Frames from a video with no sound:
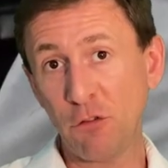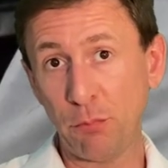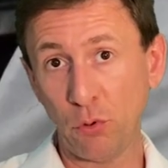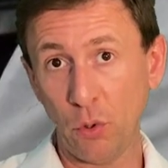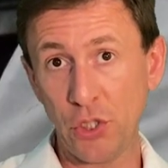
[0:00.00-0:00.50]

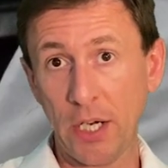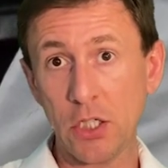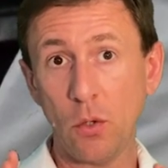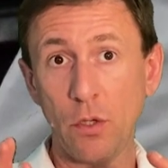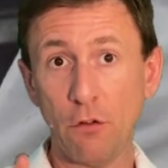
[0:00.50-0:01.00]
project
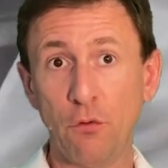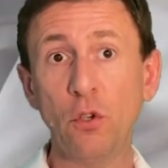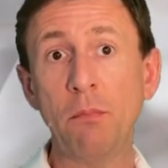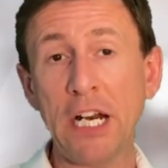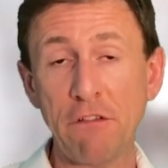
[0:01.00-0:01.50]
with a
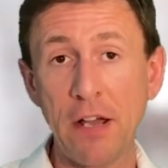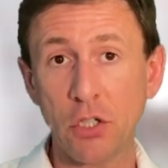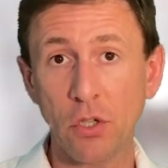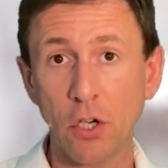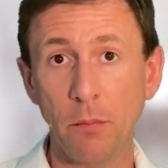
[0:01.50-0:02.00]
food
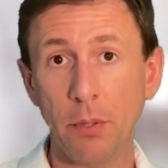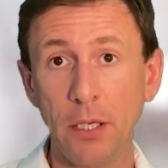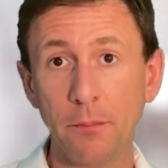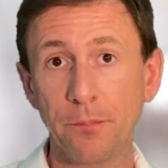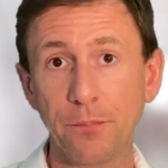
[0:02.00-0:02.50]
manufacturing
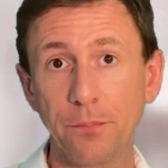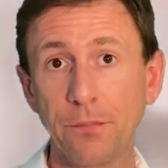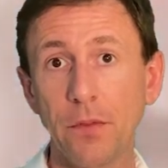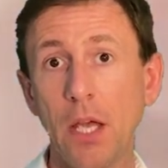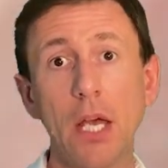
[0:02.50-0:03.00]
company.
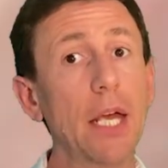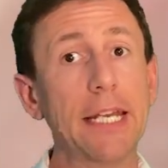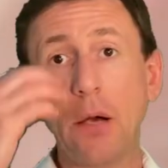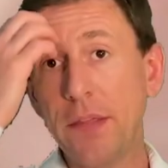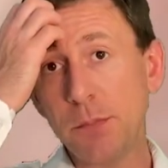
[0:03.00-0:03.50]

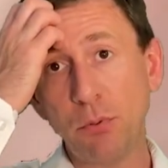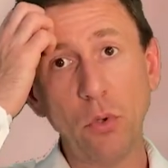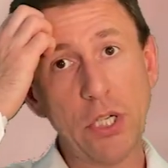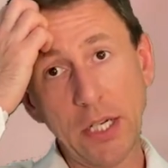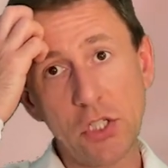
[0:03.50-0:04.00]
Now, these
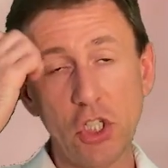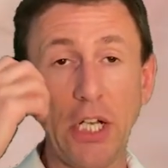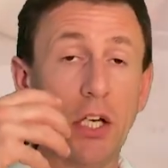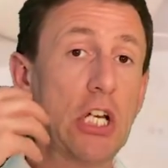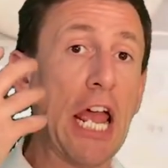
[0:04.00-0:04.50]
projects
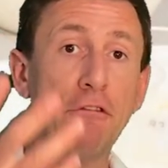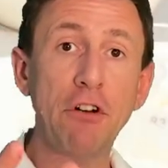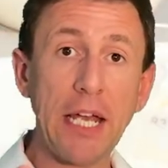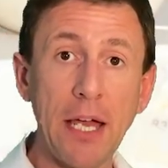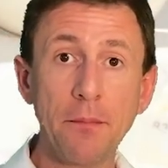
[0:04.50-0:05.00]
change every
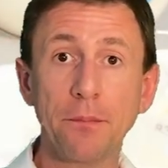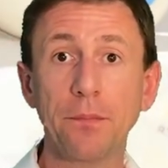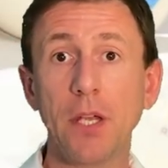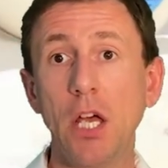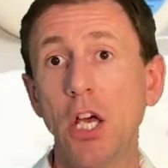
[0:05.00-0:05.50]
year.
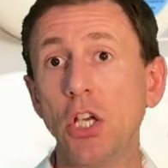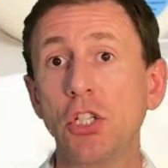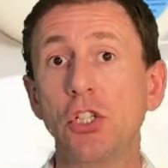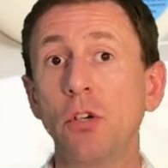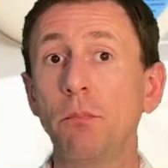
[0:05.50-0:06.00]

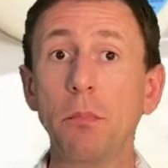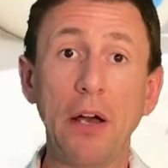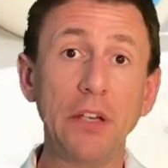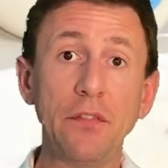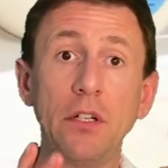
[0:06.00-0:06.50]
Some
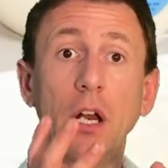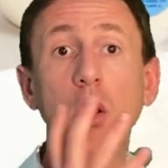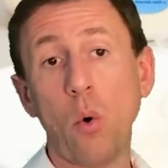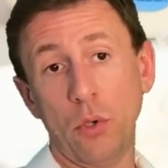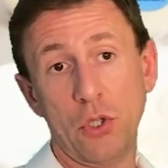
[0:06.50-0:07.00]
have even
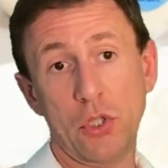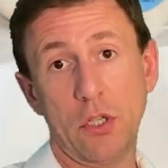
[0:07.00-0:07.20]
launched